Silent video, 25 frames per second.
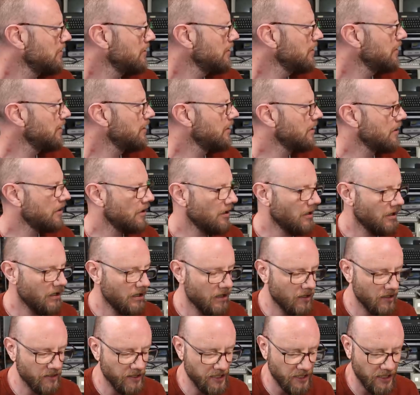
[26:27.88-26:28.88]

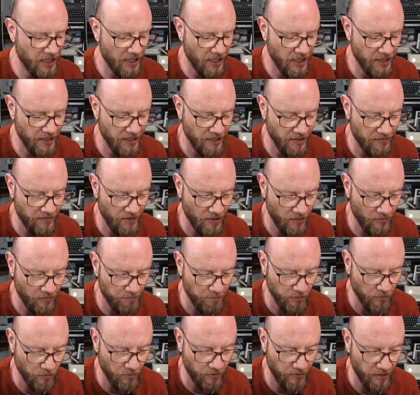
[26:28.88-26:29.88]
Oh, you can't hit those
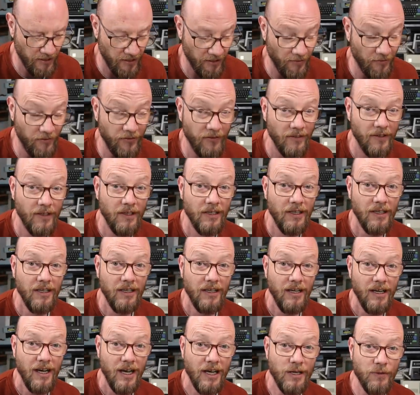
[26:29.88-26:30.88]
blue things.
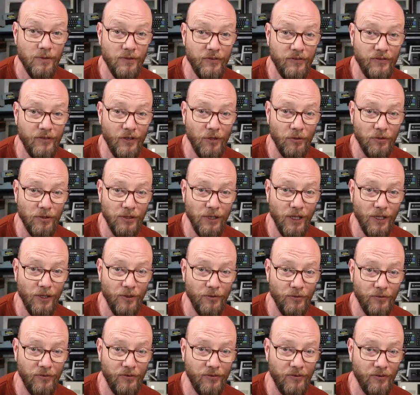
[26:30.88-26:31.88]
I was so
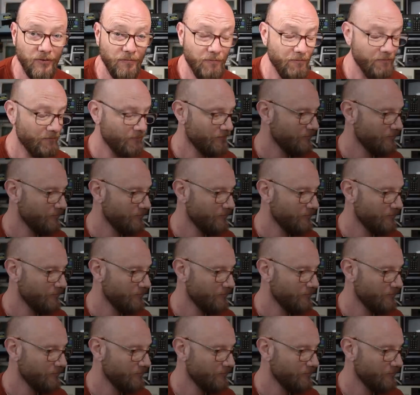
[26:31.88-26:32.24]
close.